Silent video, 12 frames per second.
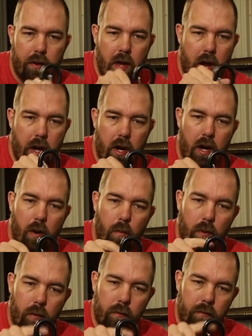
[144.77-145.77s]
that
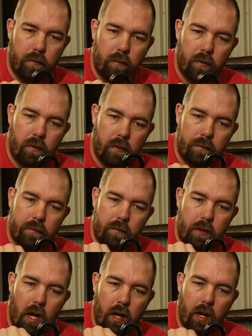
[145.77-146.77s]
will
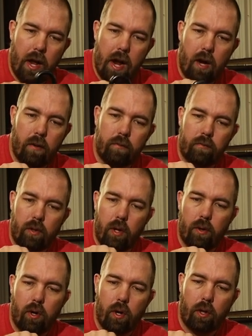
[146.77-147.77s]
not allow
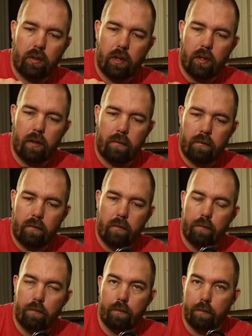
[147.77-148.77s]
the hook to
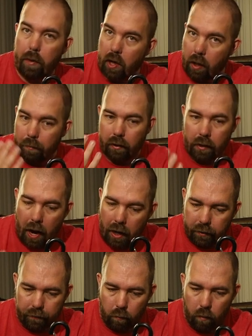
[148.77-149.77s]
become
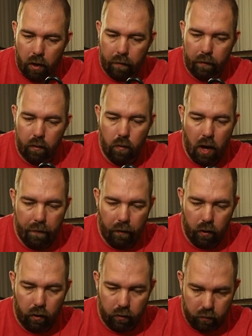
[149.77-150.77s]
detached from whatever you have it
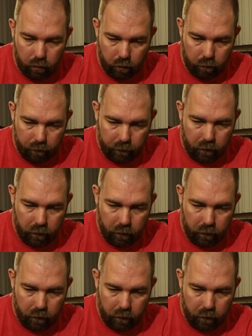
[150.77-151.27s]
hooked to.